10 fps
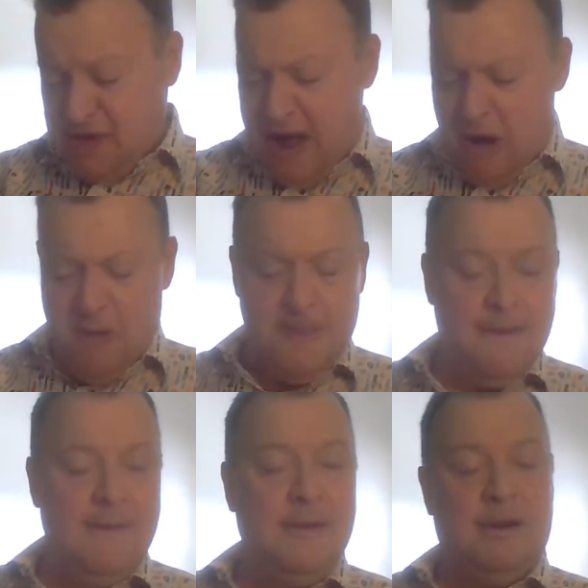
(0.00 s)
Now,
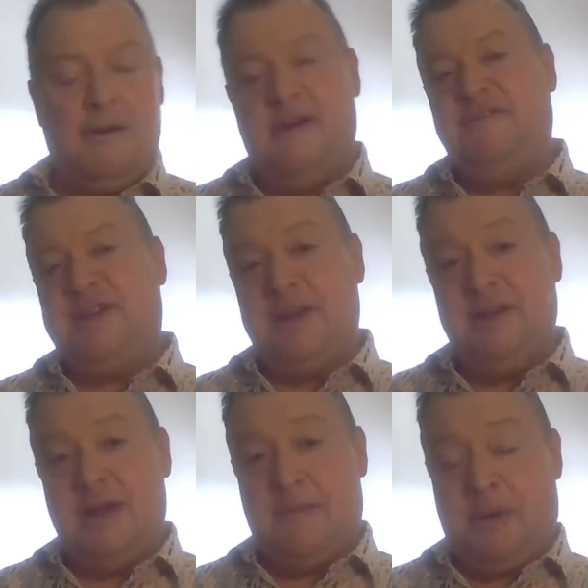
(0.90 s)

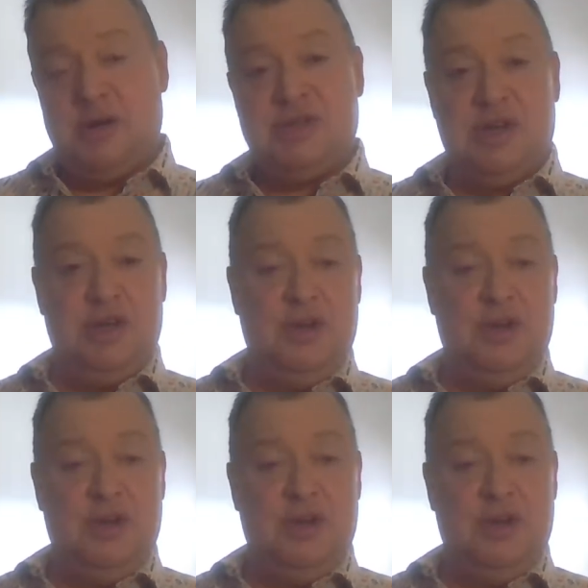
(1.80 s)
often a person